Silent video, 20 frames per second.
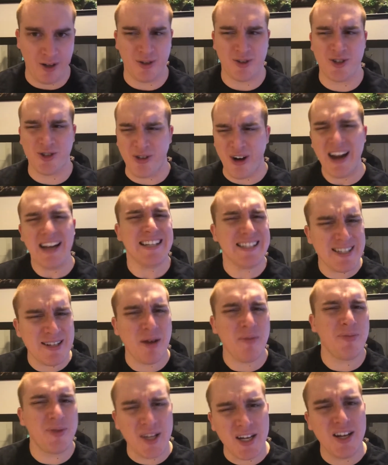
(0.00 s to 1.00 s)
You know, try
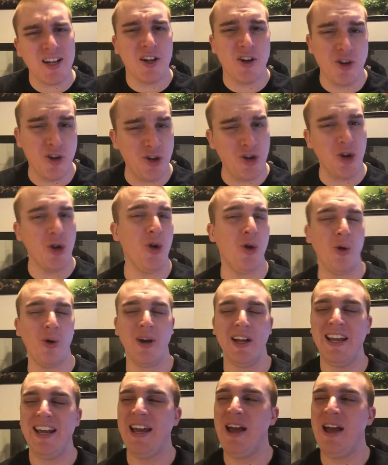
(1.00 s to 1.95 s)
something new.